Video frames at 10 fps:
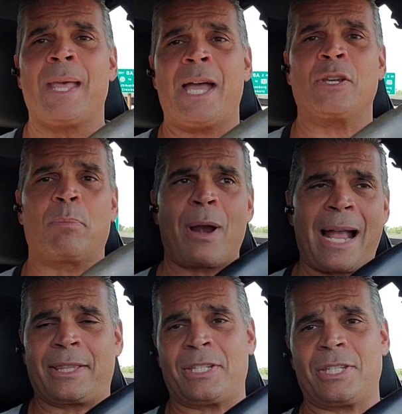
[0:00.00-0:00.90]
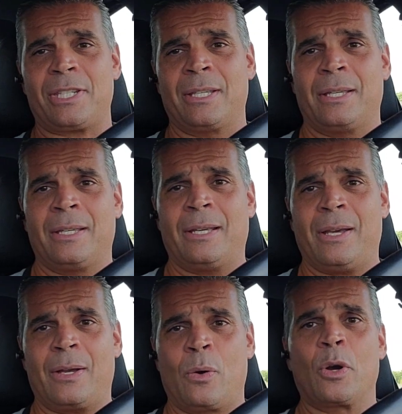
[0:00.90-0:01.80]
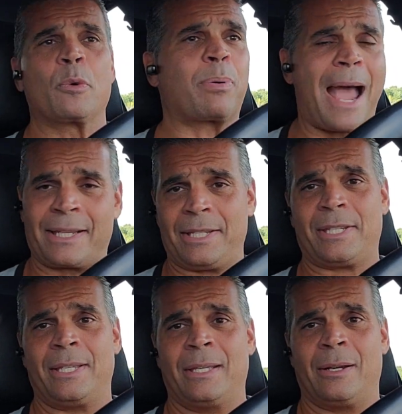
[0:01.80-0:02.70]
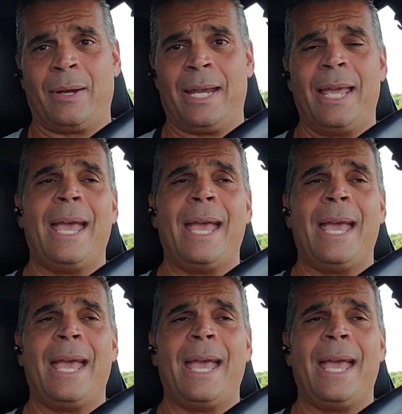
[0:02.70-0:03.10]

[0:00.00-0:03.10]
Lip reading: and your practices, or your practice, right?